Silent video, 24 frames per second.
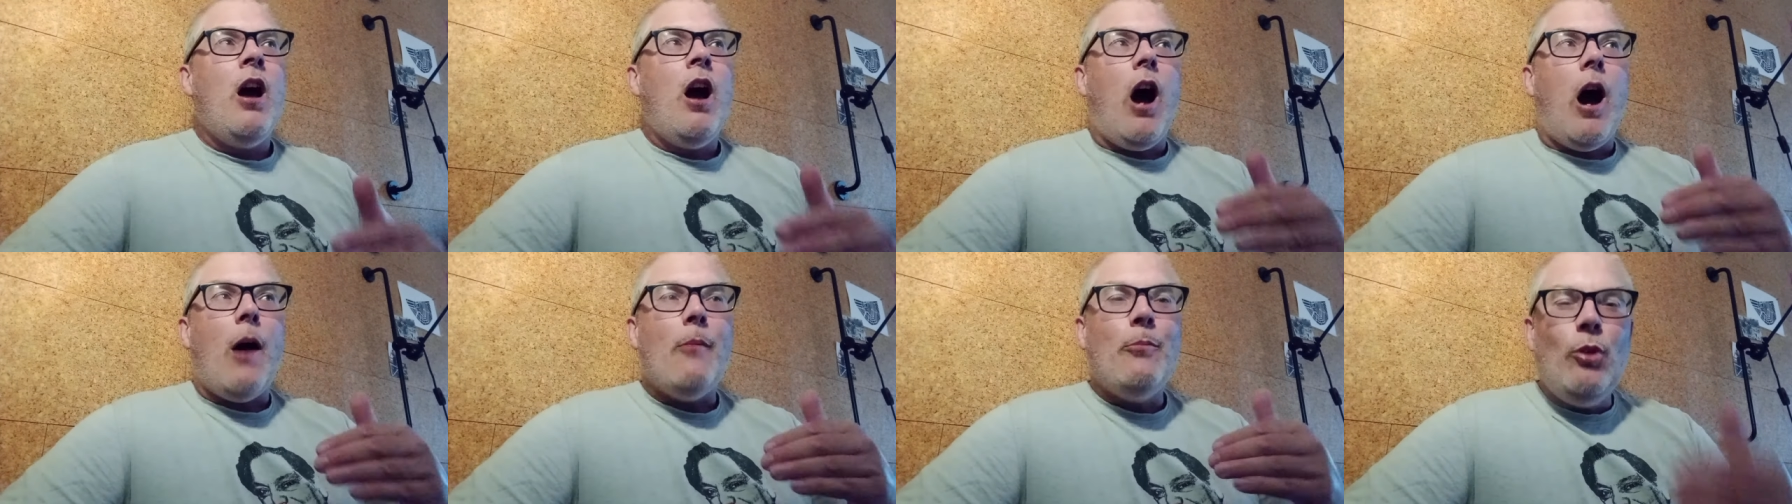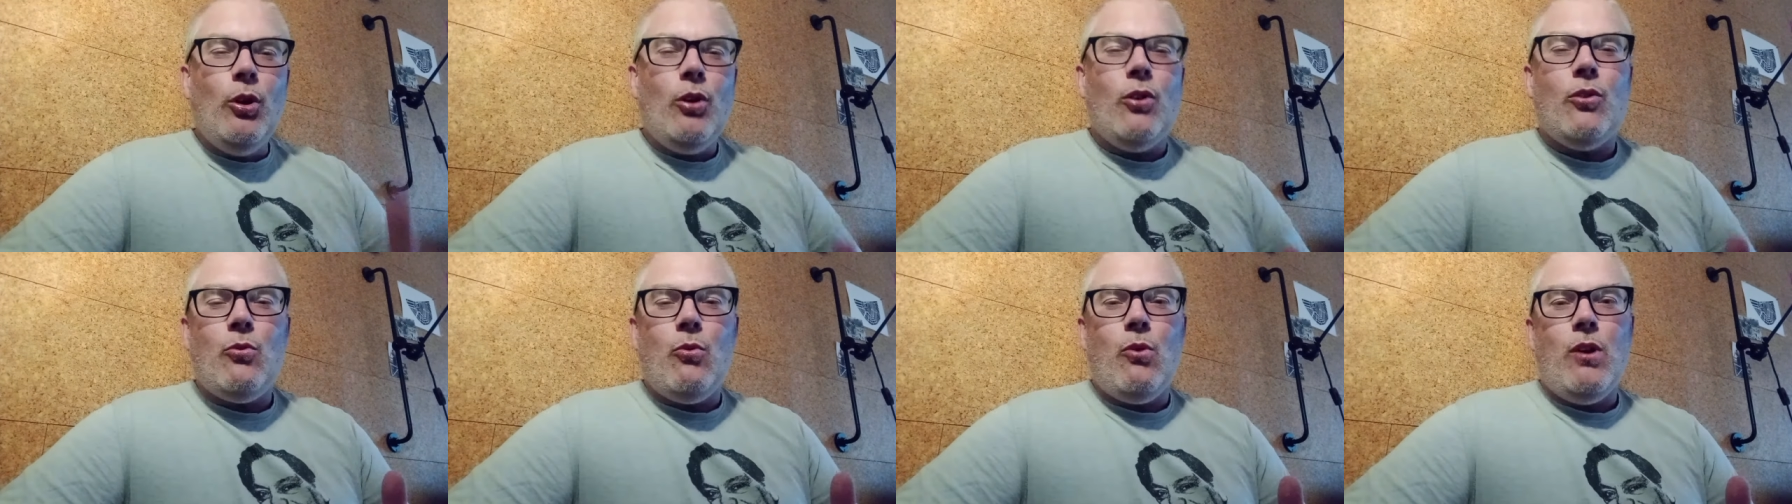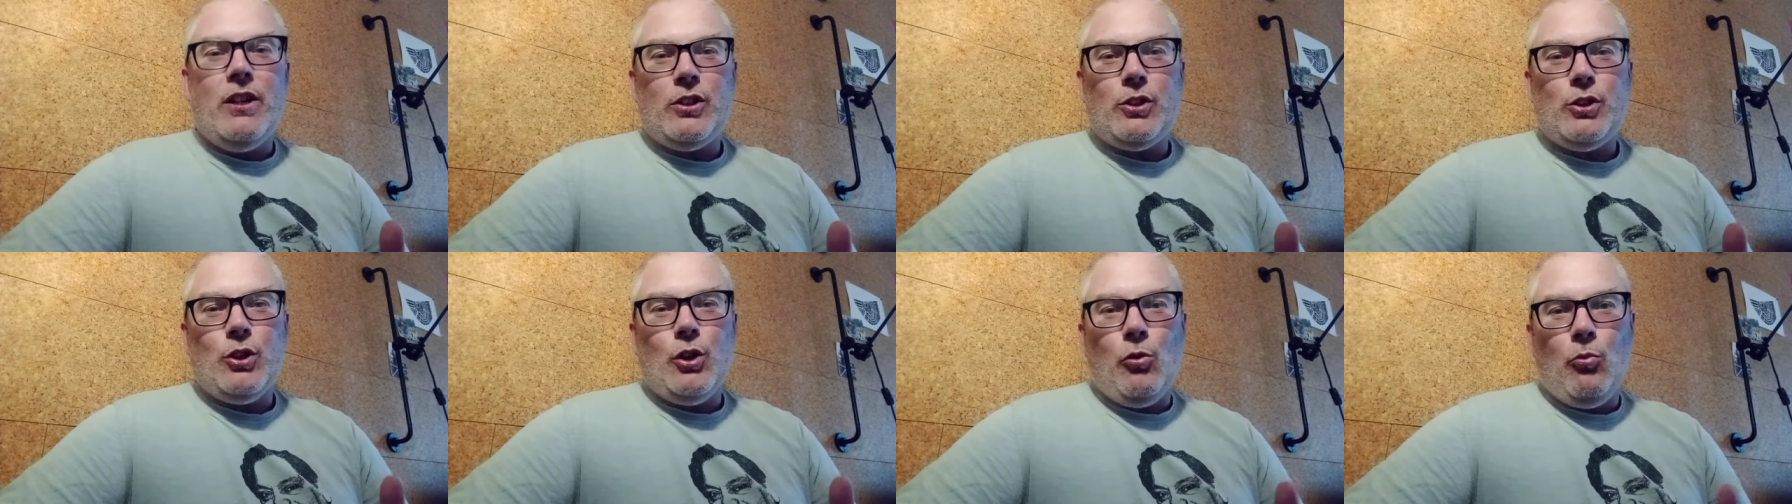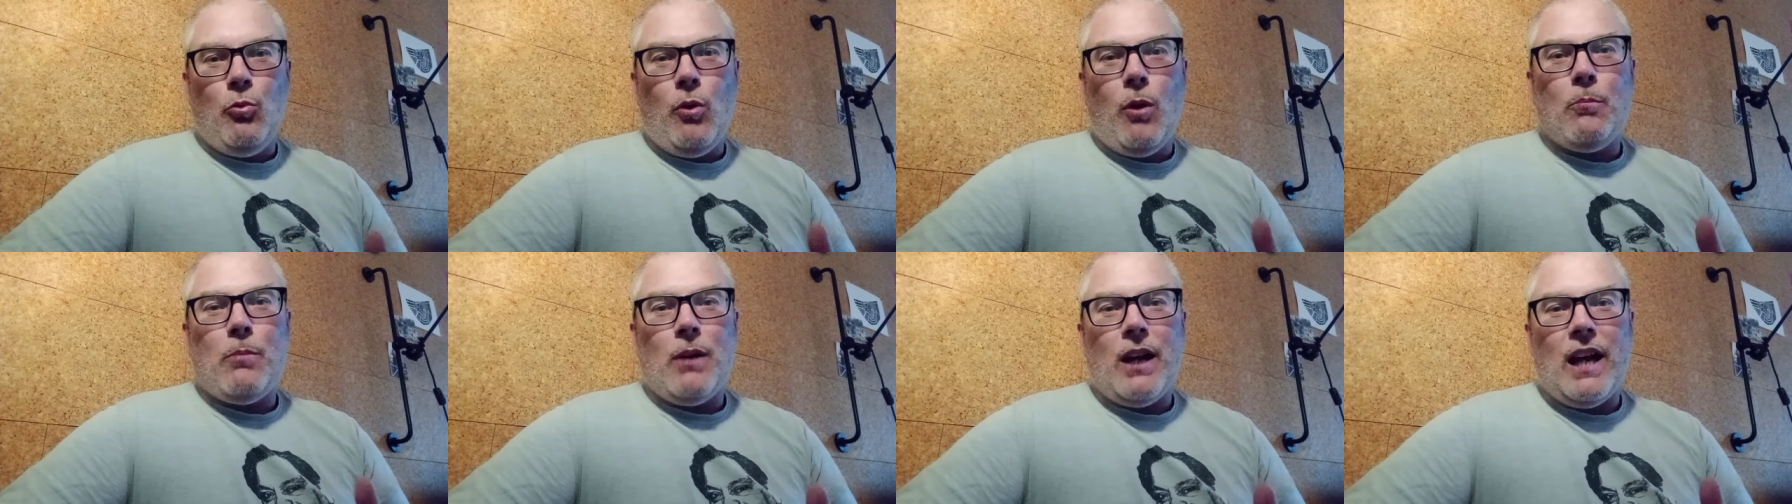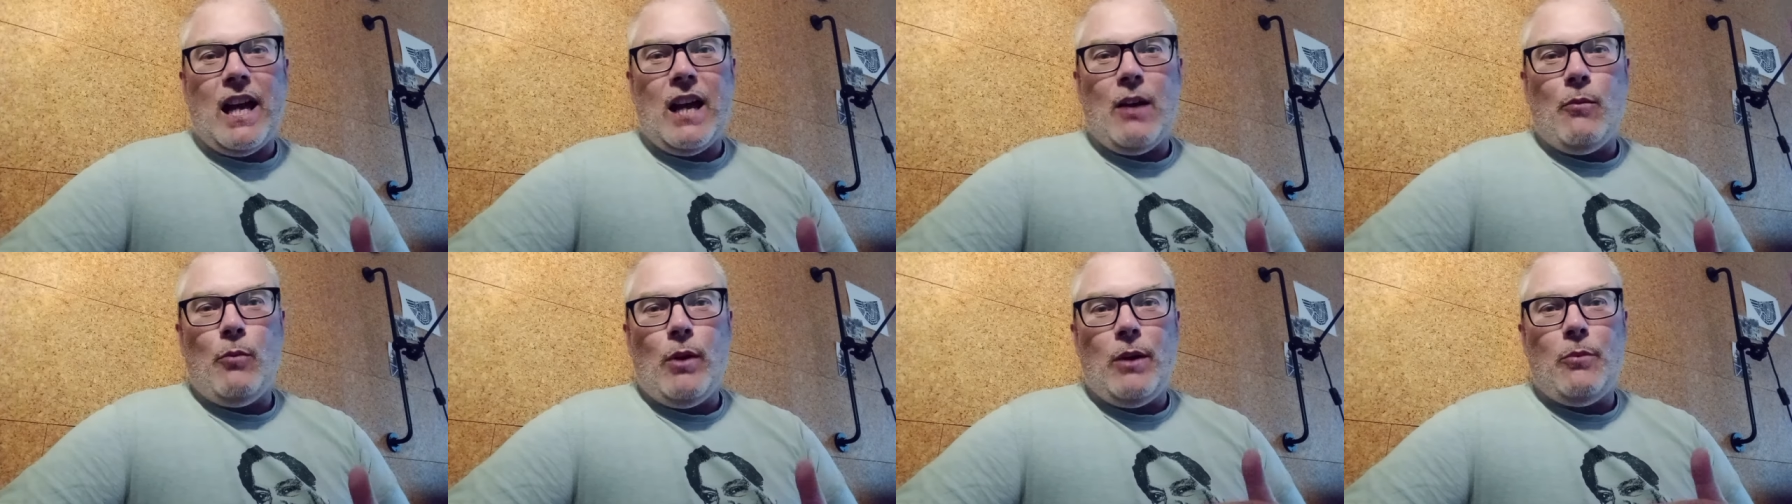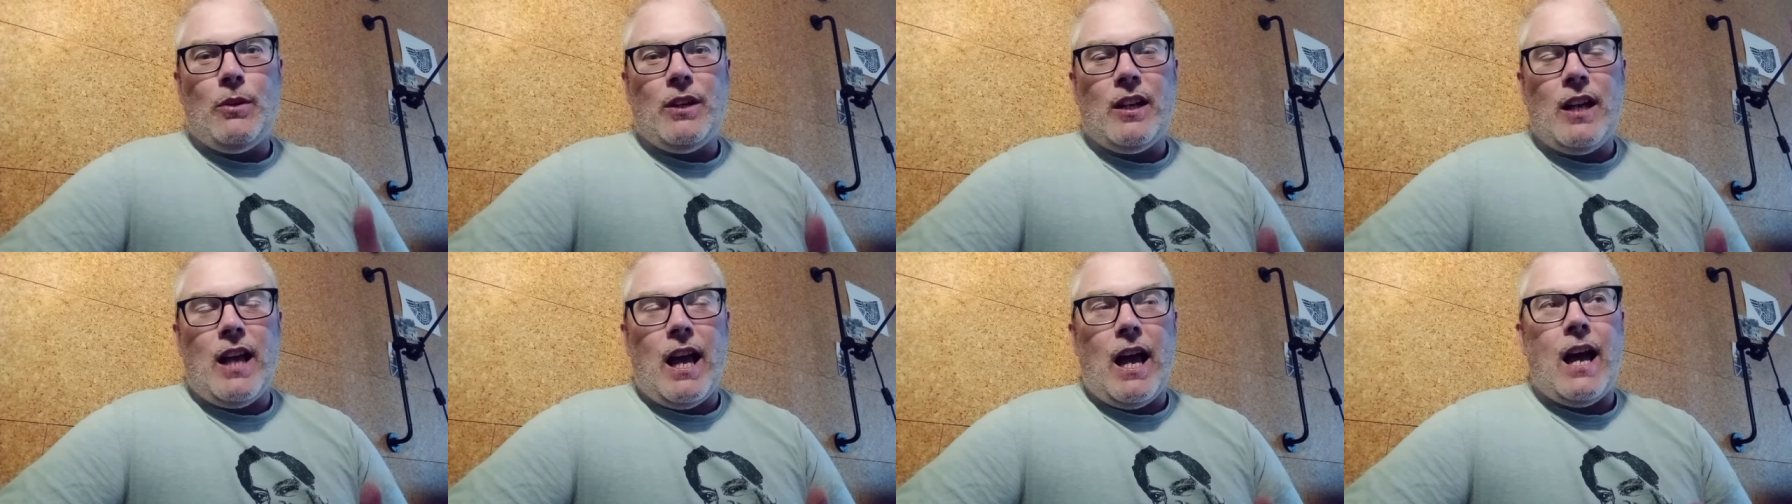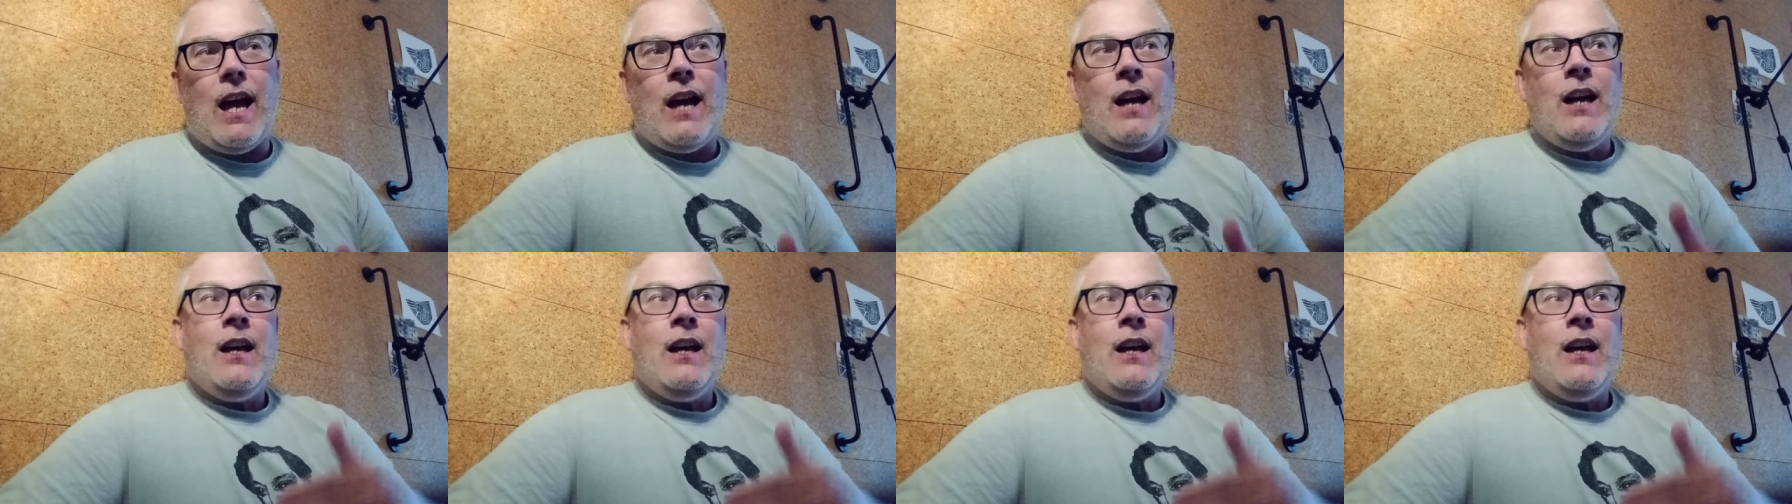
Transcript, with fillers: I'm not quite sure what player we would get